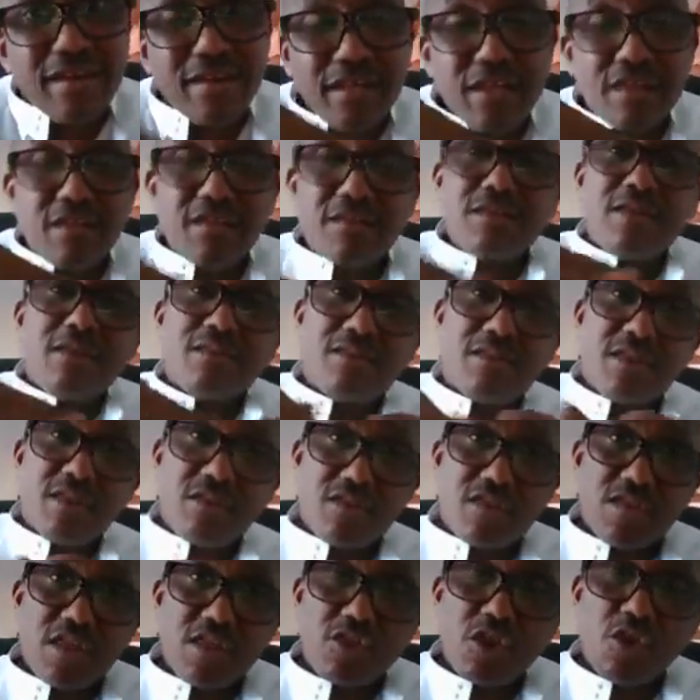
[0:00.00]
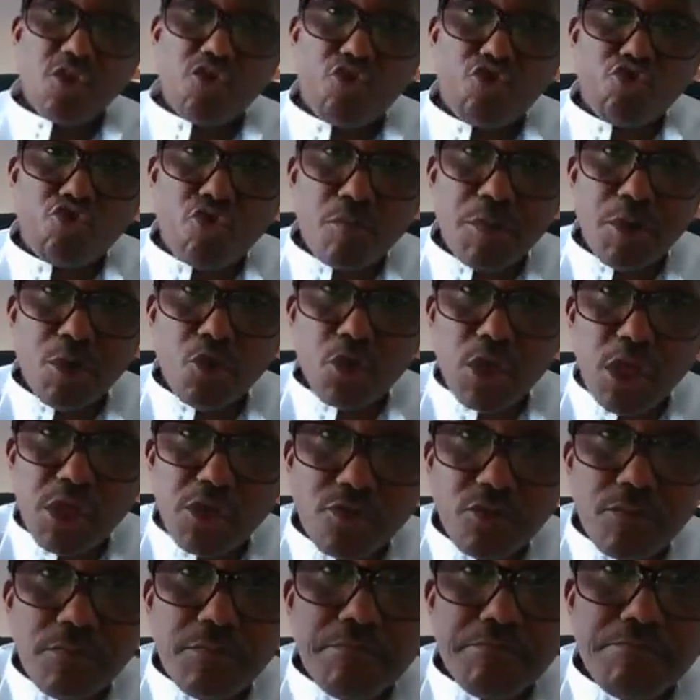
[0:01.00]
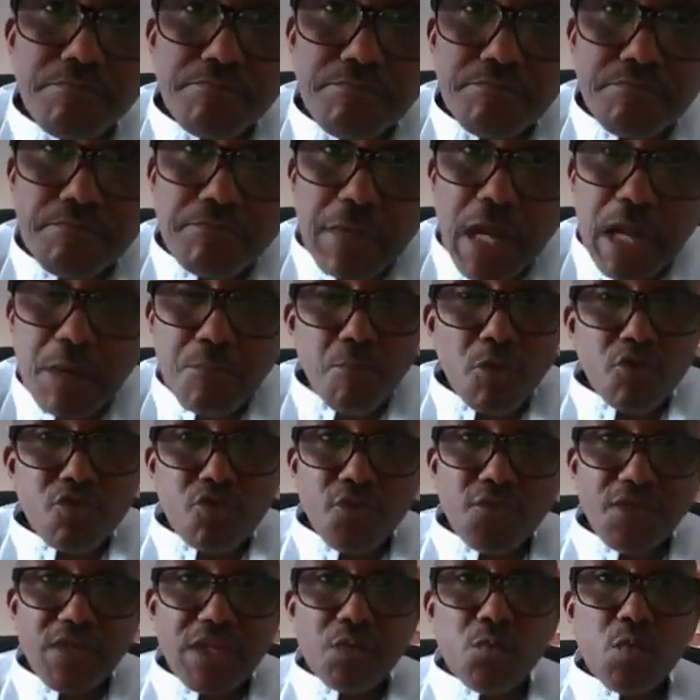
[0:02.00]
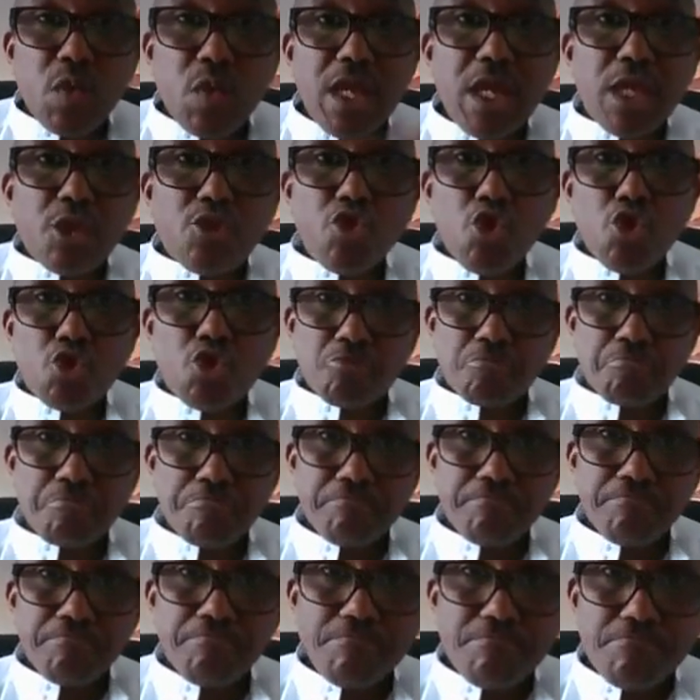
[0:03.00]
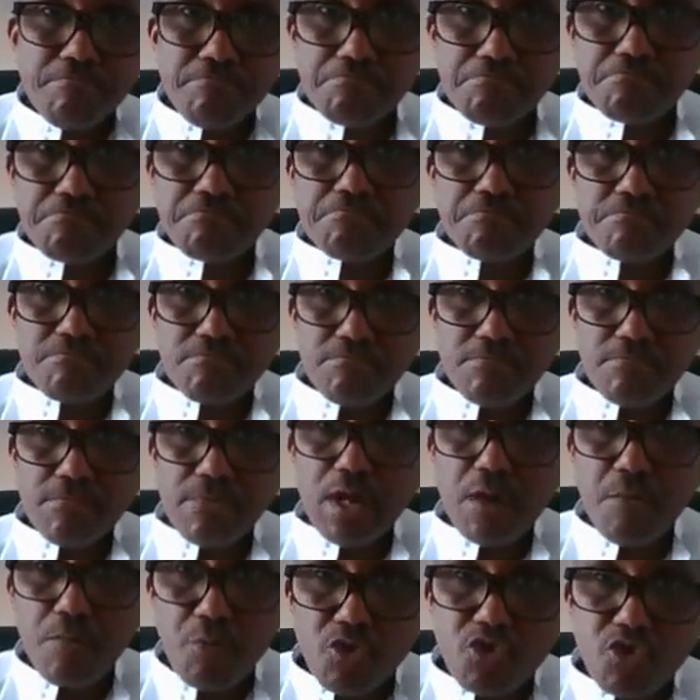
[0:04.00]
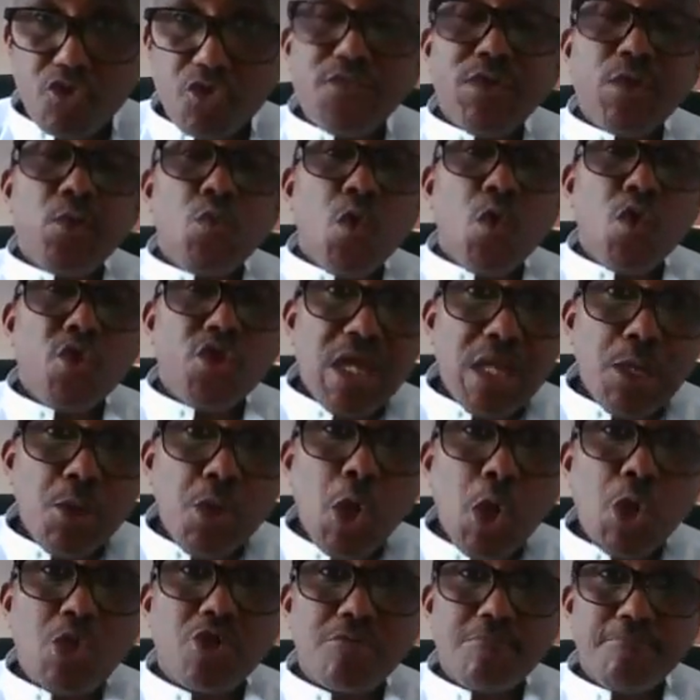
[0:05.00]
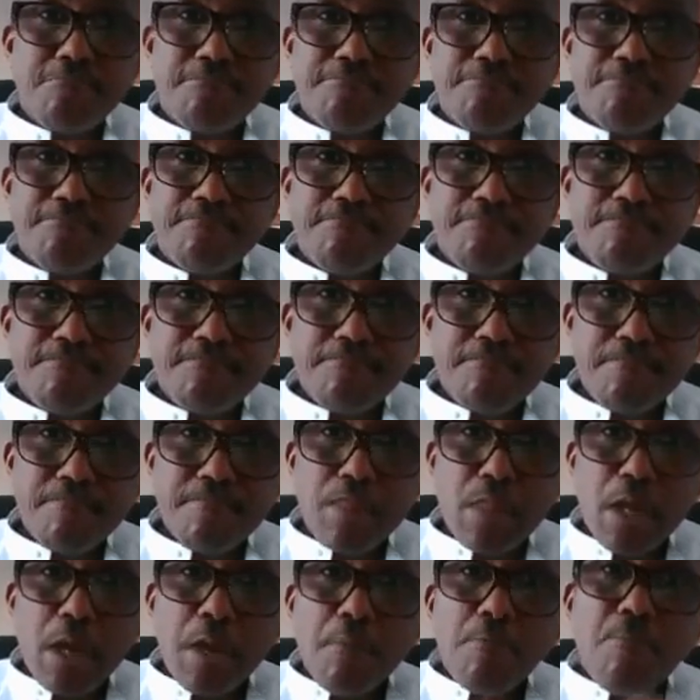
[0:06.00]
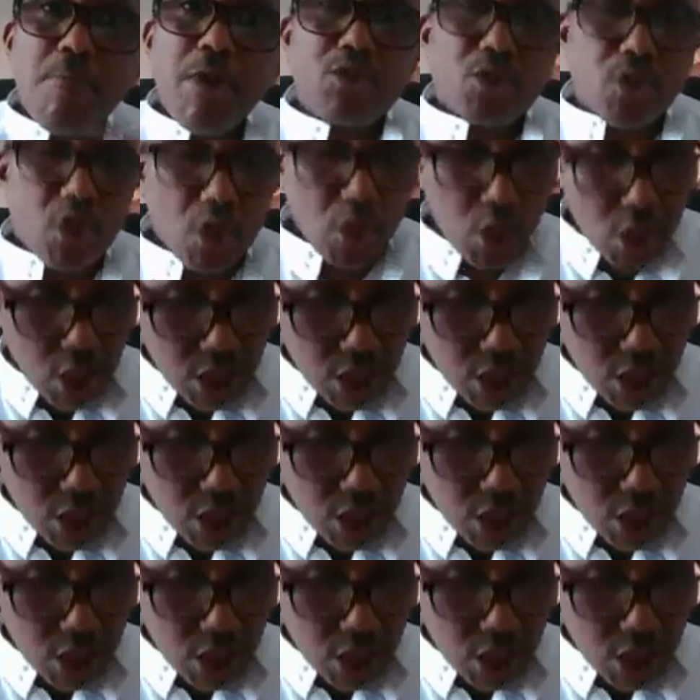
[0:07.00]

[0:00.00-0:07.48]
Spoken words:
this issue to be looked into. And most of it were ignored. Most of it was ignored. But